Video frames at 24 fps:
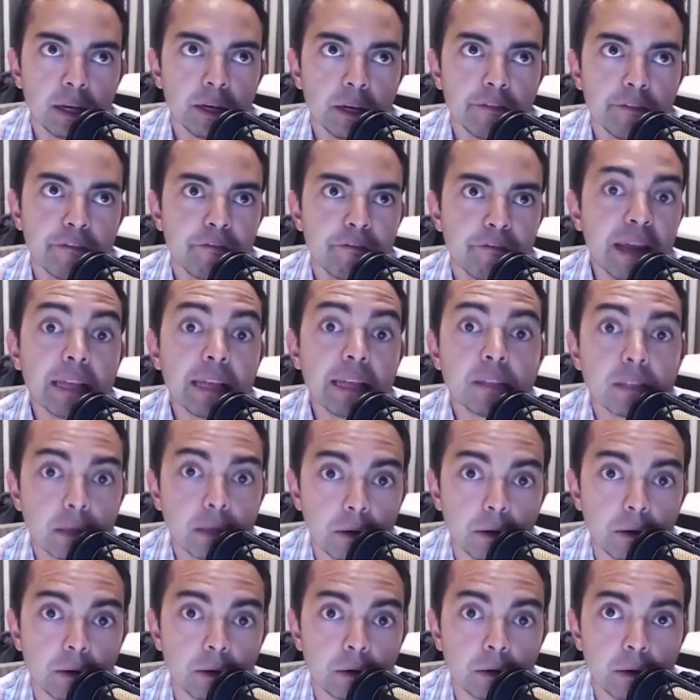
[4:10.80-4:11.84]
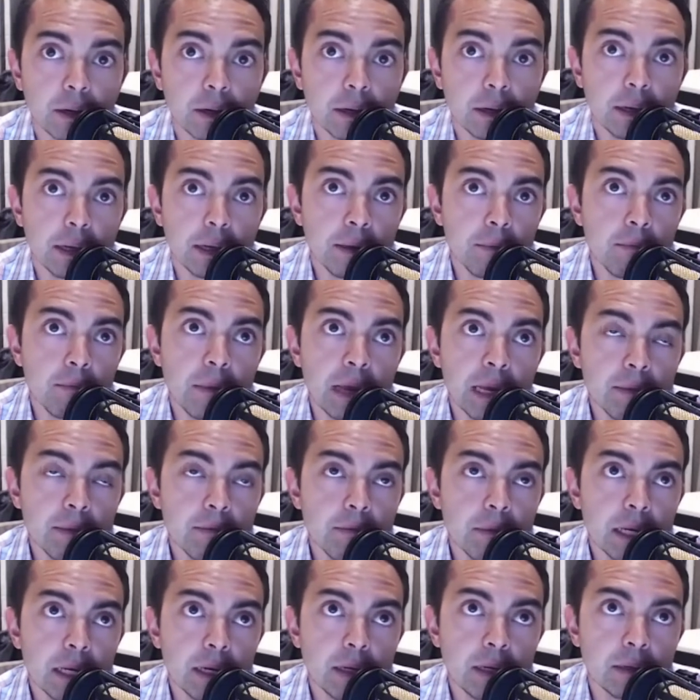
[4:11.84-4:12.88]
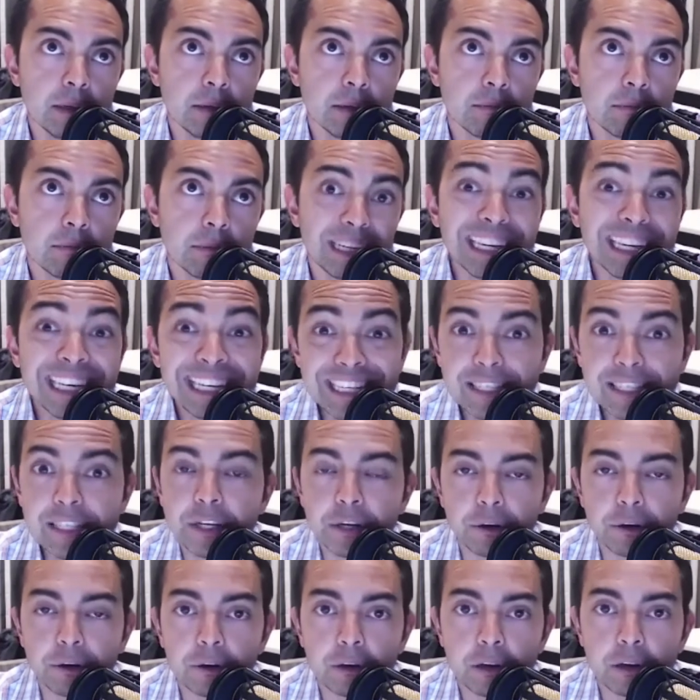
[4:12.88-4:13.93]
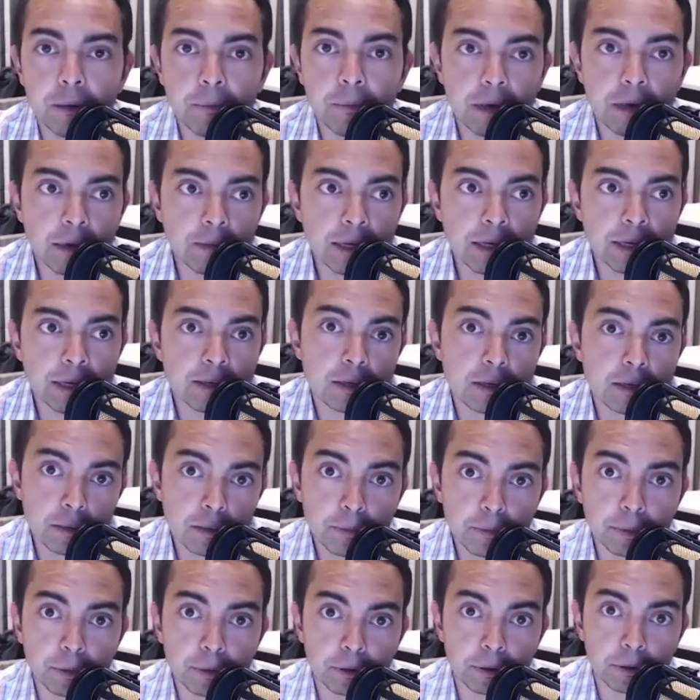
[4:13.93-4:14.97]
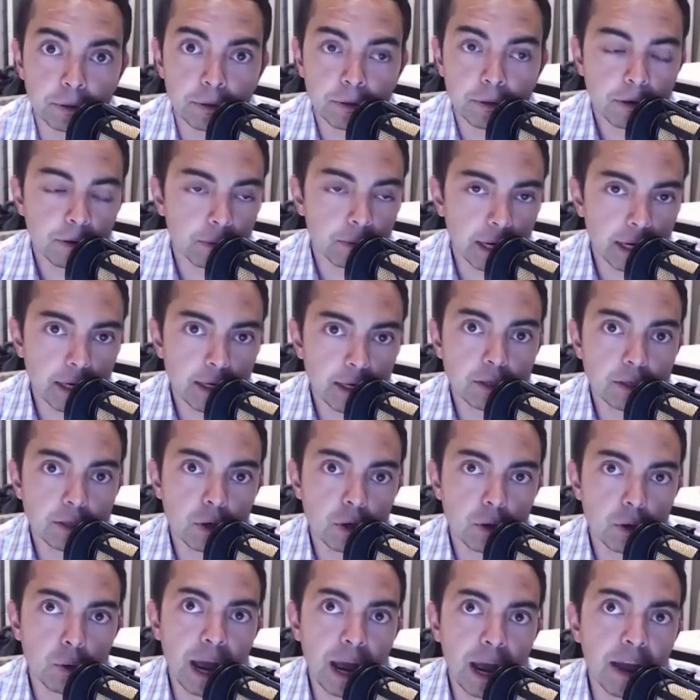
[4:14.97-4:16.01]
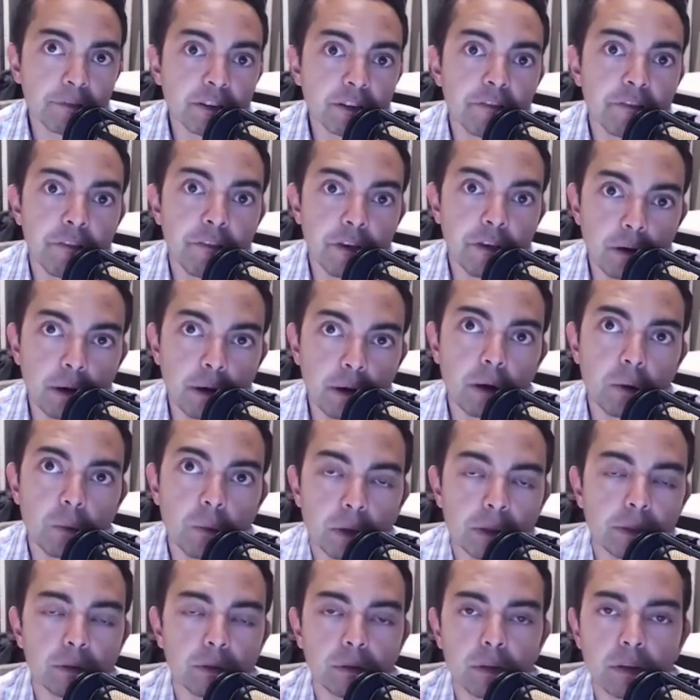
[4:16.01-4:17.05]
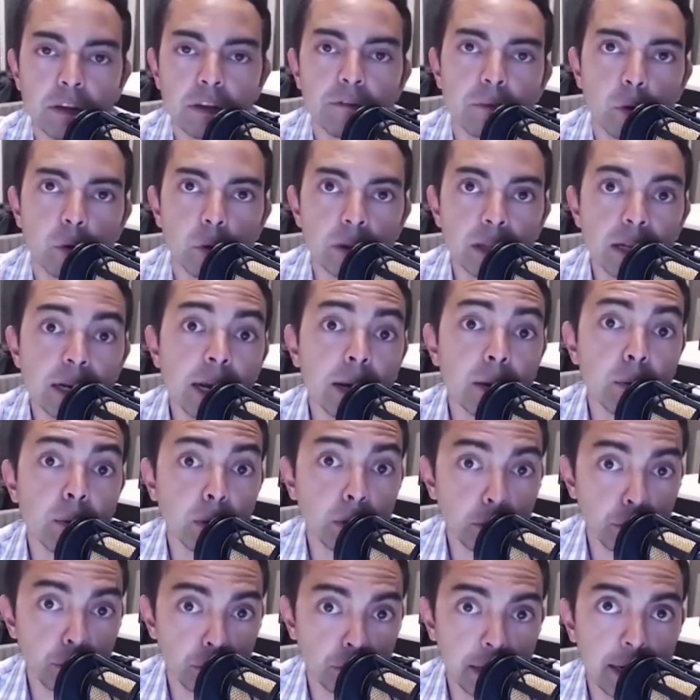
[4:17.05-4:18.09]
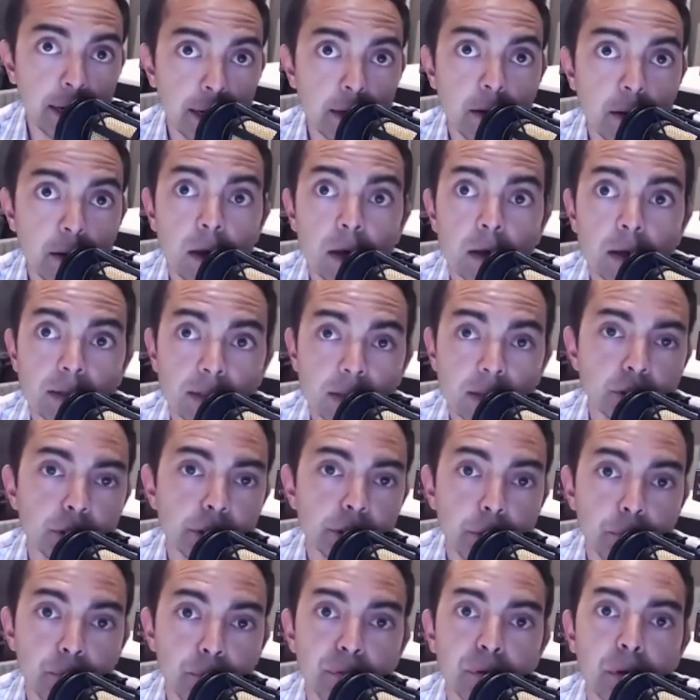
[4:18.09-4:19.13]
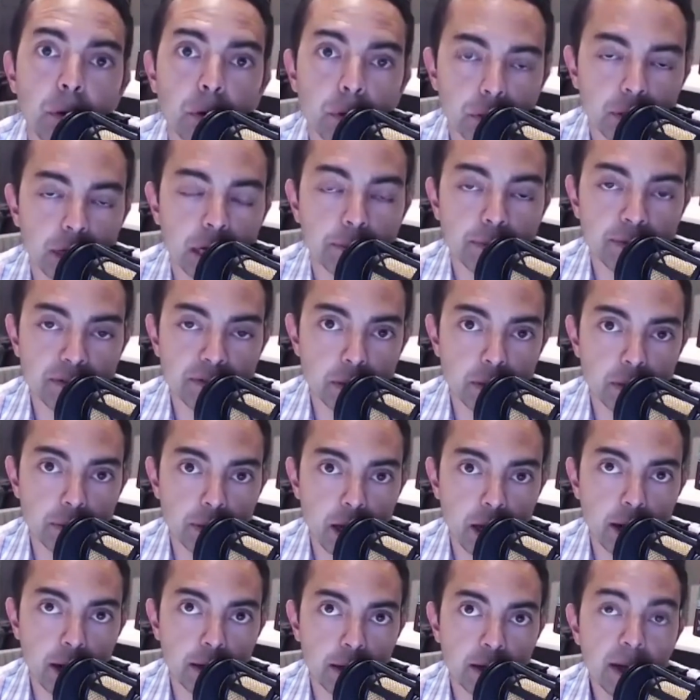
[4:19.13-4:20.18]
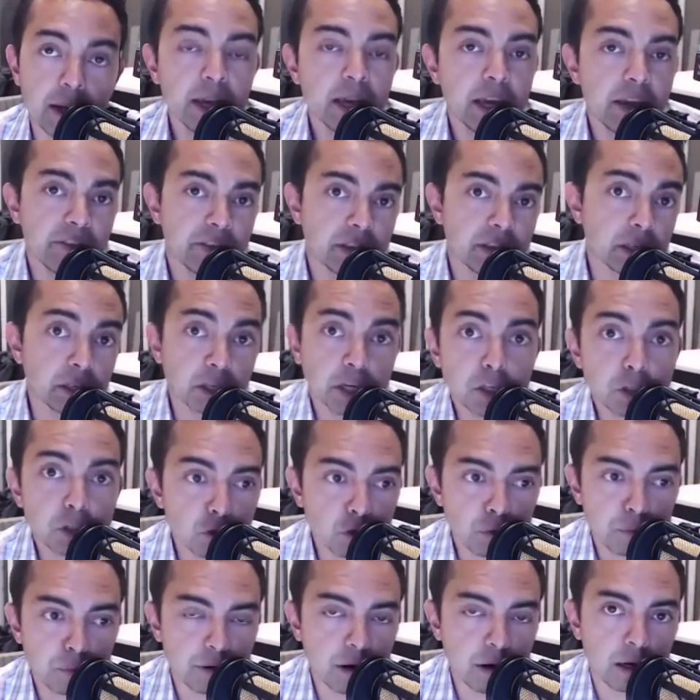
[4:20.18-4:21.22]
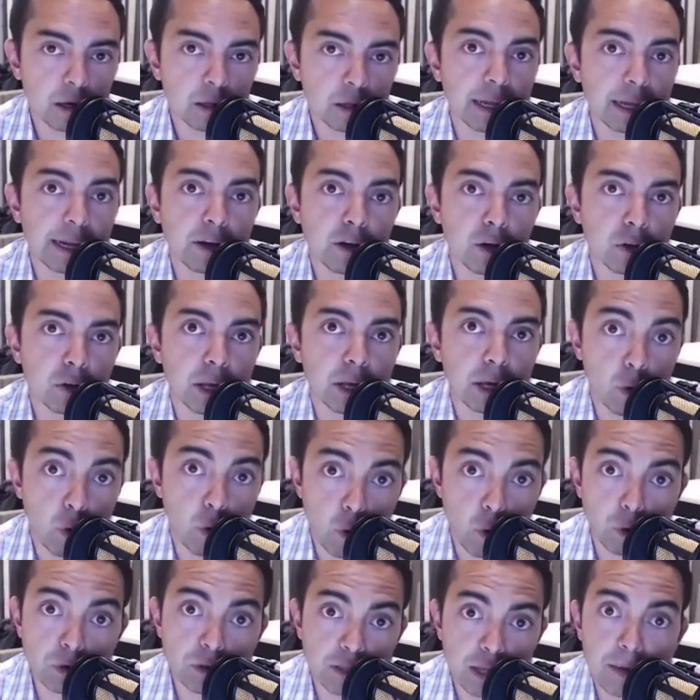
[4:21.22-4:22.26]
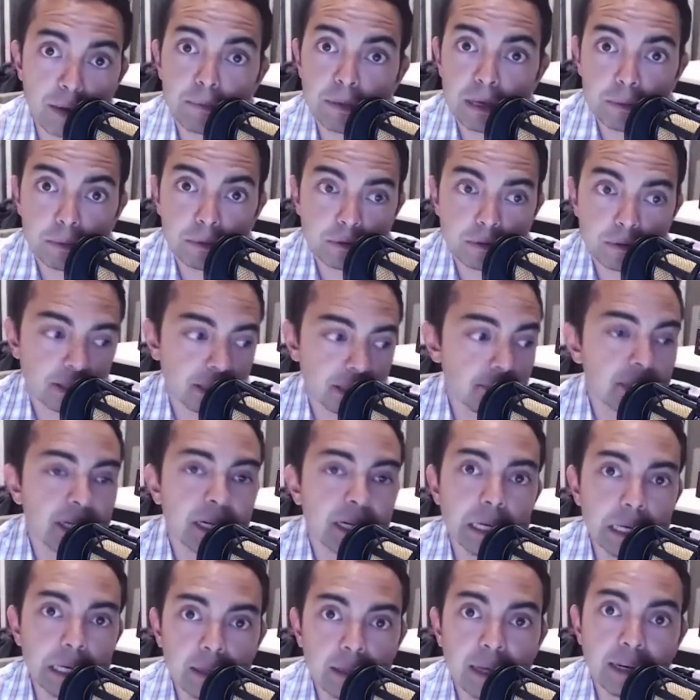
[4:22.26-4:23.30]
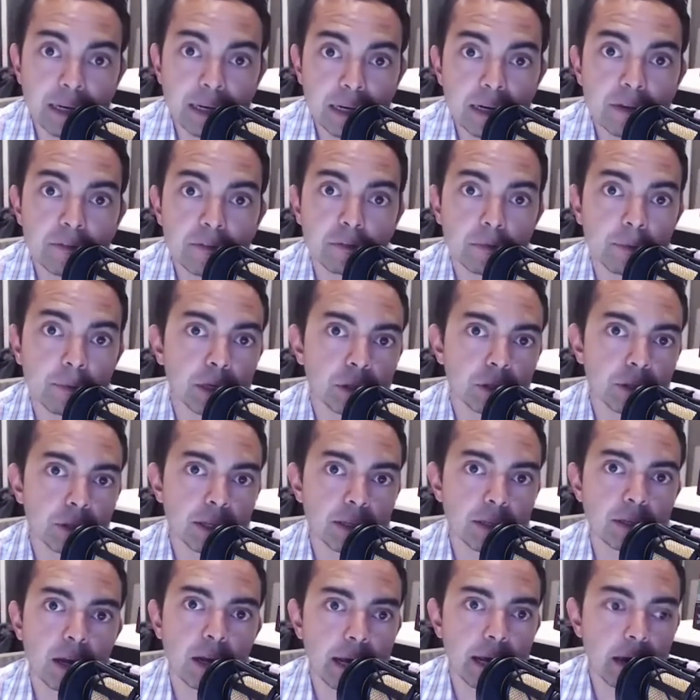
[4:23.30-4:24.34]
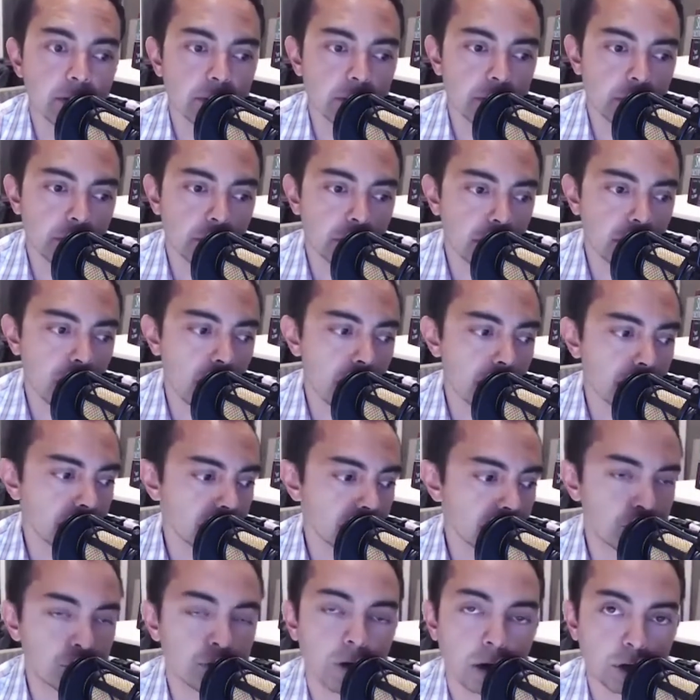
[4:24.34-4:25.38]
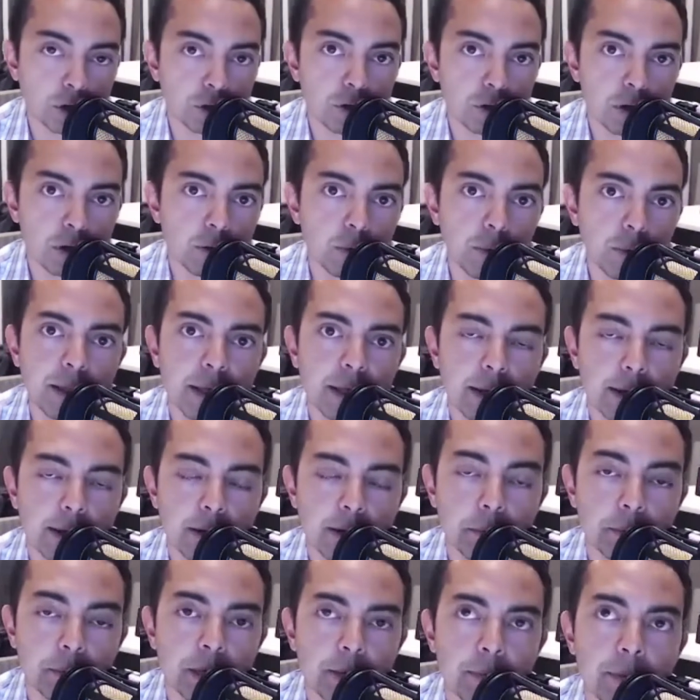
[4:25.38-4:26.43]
fancier. It may mean easier. It may mean simpler, right? So I have to figure out what they're looking for. And then I create essentially a prototype of some kind. If it's a digital product, like an online course that people seem to need, they need information that's not out there or not structured in a way that can help them,